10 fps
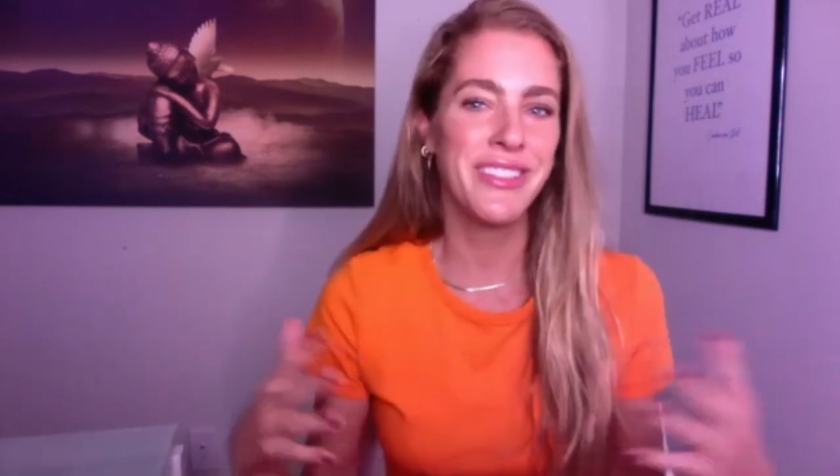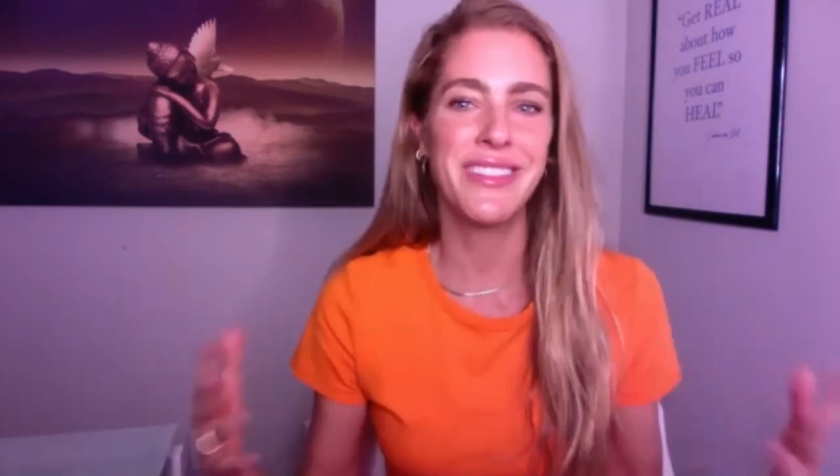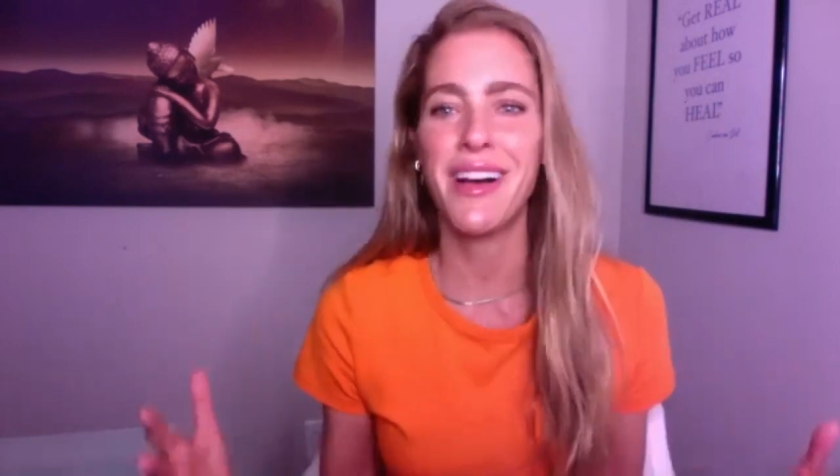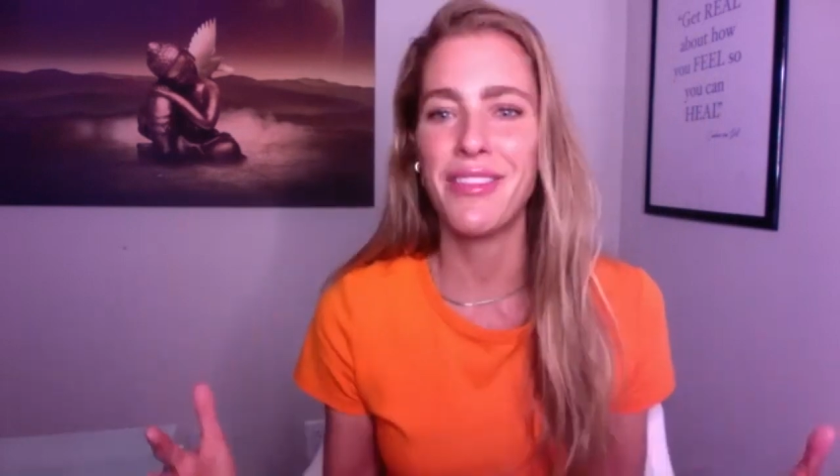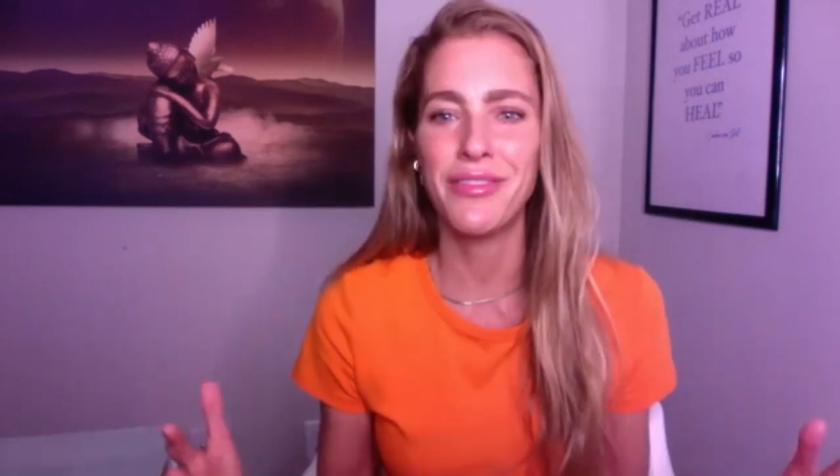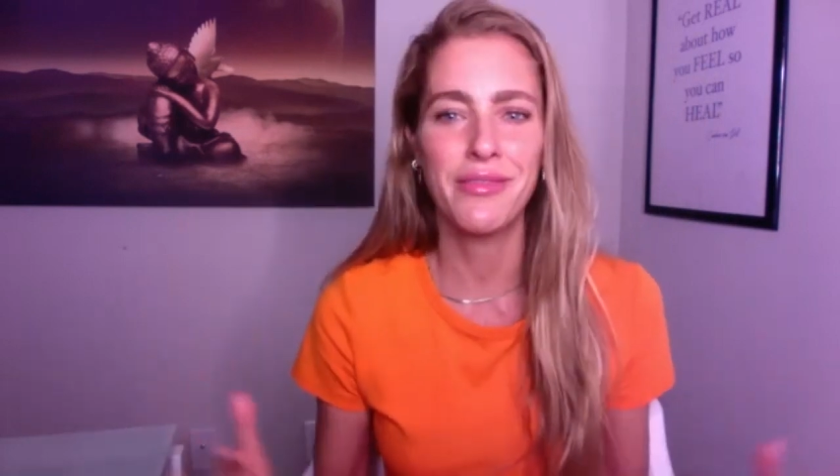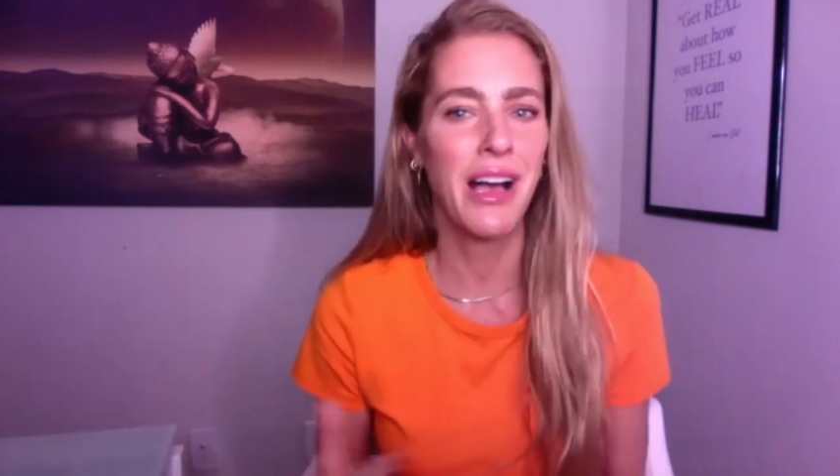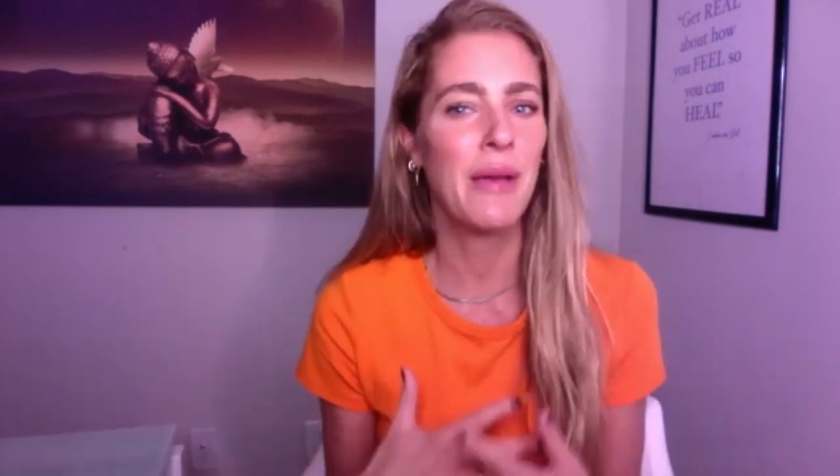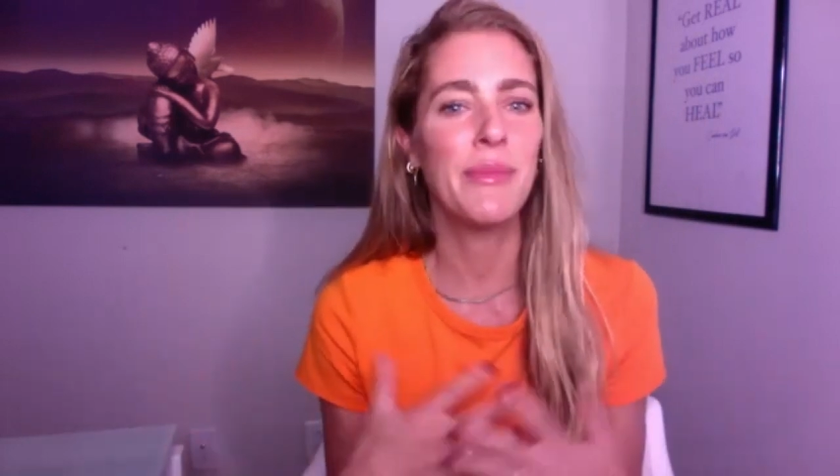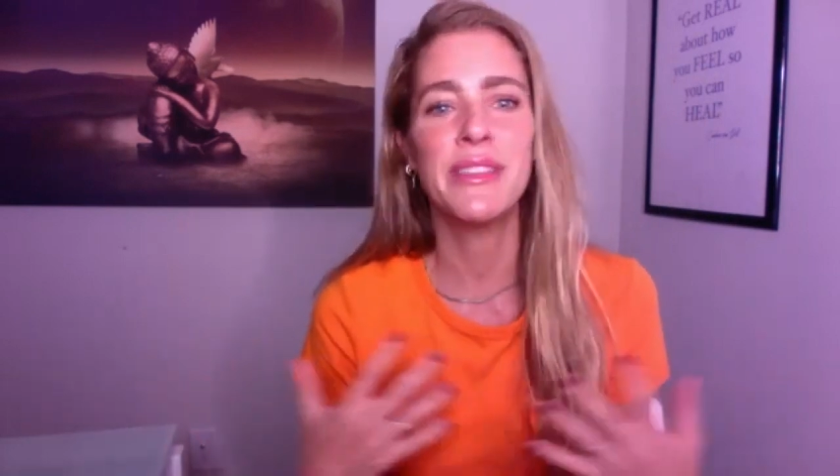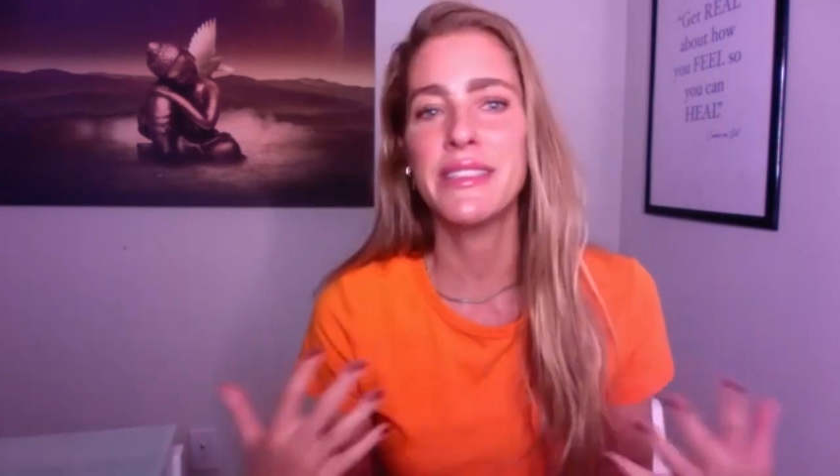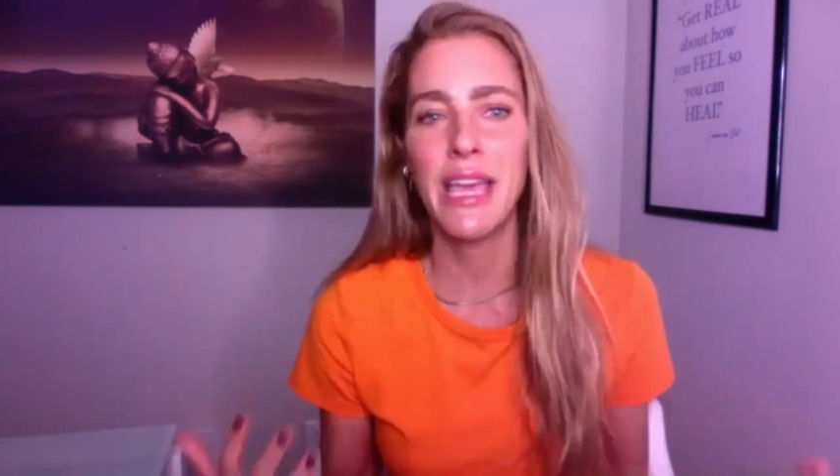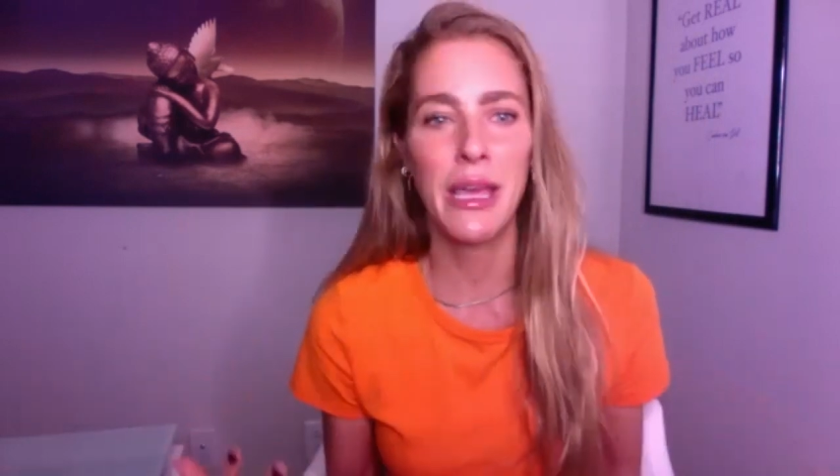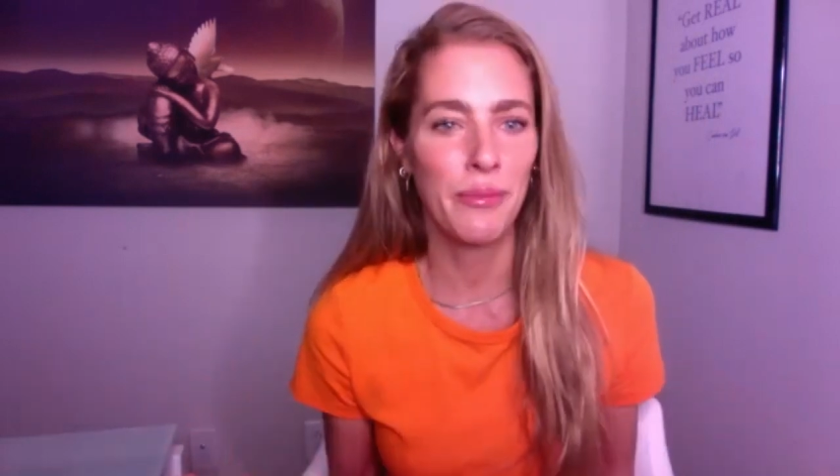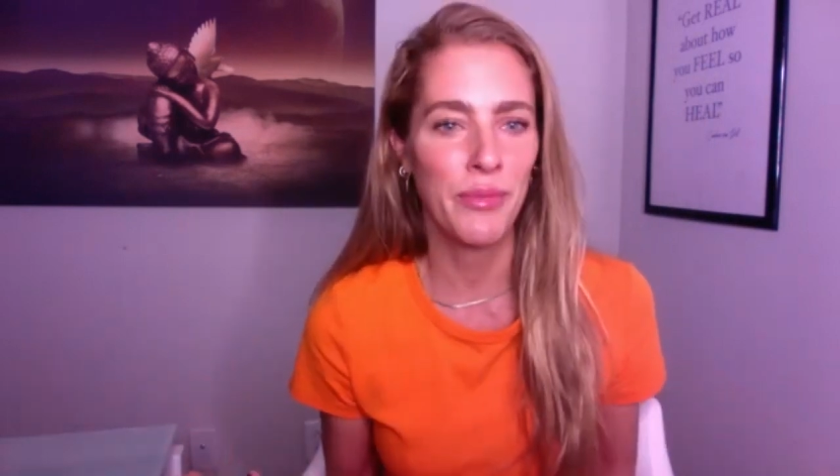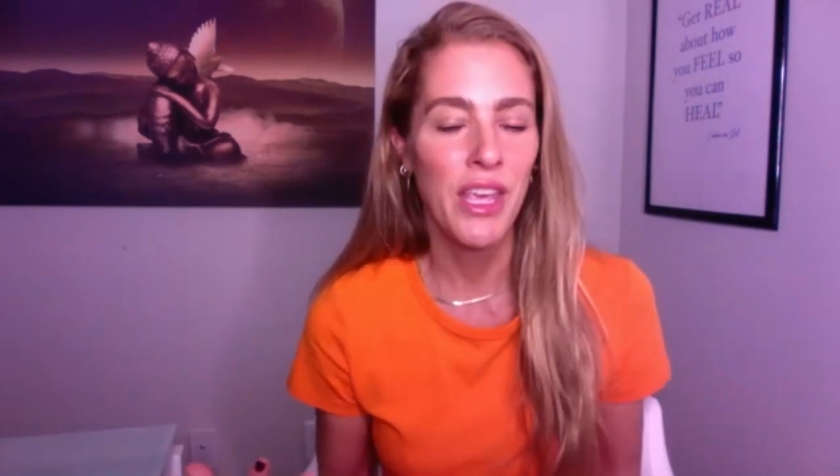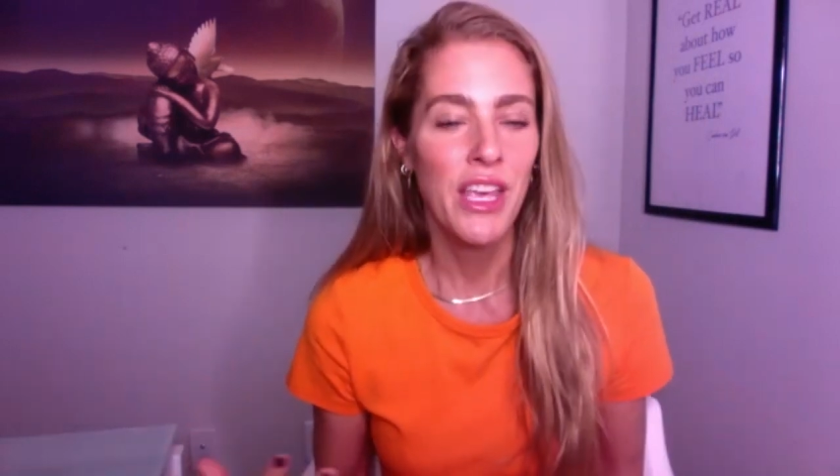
stuff. I'm the same.